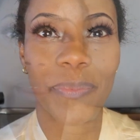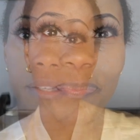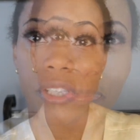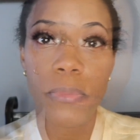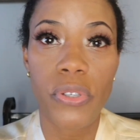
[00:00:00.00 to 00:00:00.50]

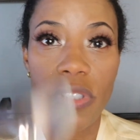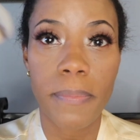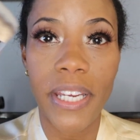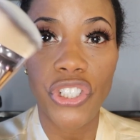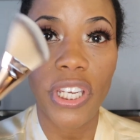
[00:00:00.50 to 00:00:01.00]
So I'm using
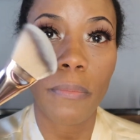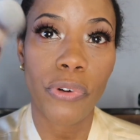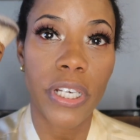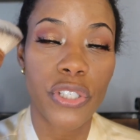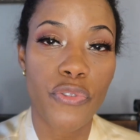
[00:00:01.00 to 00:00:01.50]
my cheek
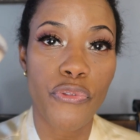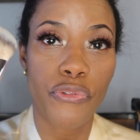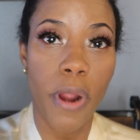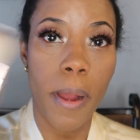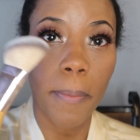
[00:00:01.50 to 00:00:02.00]
brush
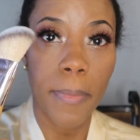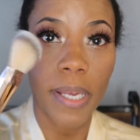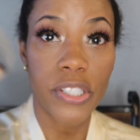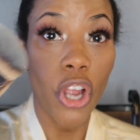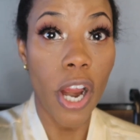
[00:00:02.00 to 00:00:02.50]
from
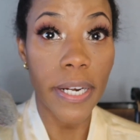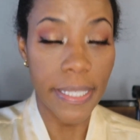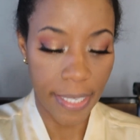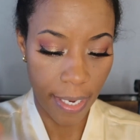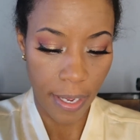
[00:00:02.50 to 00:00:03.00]
Tarte